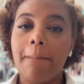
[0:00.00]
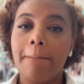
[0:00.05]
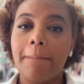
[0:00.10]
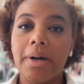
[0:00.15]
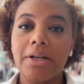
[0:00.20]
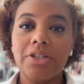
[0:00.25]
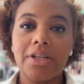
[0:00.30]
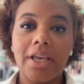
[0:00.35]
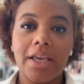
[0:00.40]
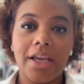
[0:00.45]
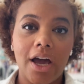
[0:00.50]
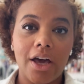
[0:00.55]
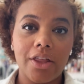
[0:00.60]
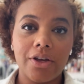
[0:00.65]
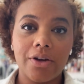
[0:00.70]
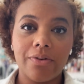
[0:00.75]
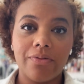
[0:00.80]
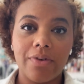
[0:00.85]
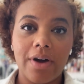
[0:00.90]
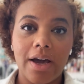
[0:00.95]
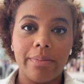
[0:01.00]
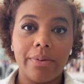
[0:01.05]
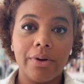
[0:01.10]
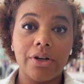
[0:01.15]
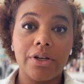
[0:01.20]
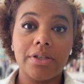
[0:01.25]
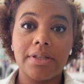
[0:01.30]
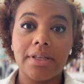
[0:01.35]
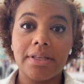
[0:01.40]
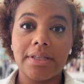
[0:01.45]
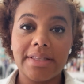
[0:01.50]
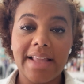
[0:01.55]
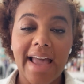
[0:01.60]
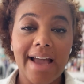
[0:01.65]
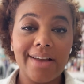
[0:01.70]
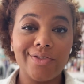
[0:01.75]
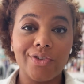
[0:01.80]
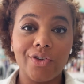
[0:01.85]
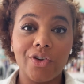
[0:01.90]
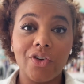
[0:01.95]
much like other fibers, is
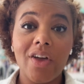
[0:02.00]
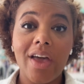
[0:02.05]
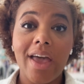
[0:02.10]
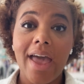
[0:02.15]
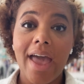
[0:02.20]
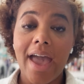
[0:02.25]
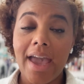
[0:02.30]
natural